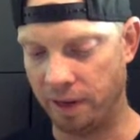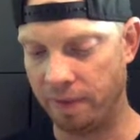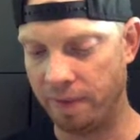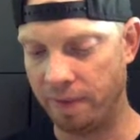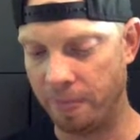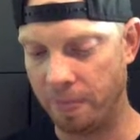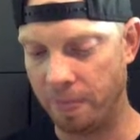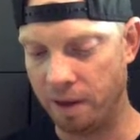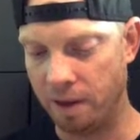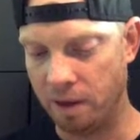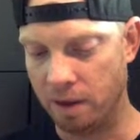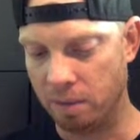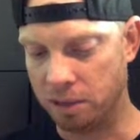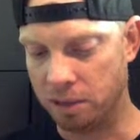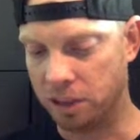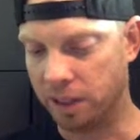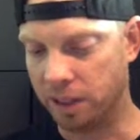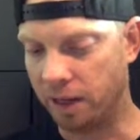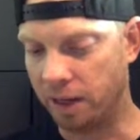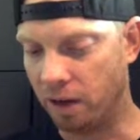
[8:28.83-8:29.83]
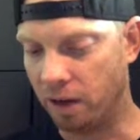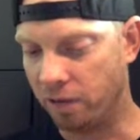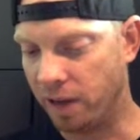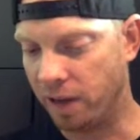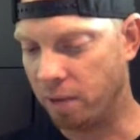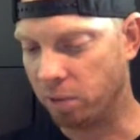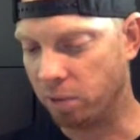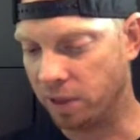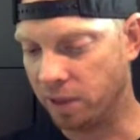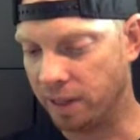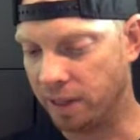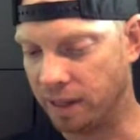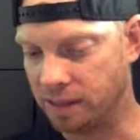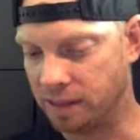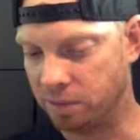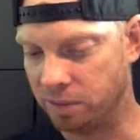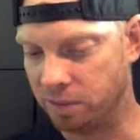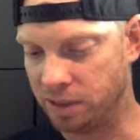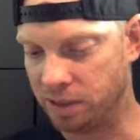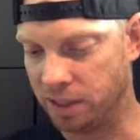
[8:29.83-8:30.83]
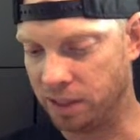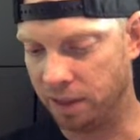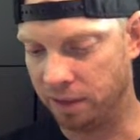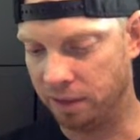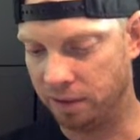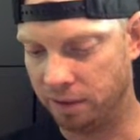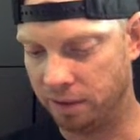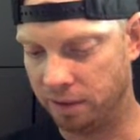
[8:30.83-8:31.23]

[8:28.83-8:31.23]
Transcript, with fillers: It does more. But check it out, Vamp, one thousand percent.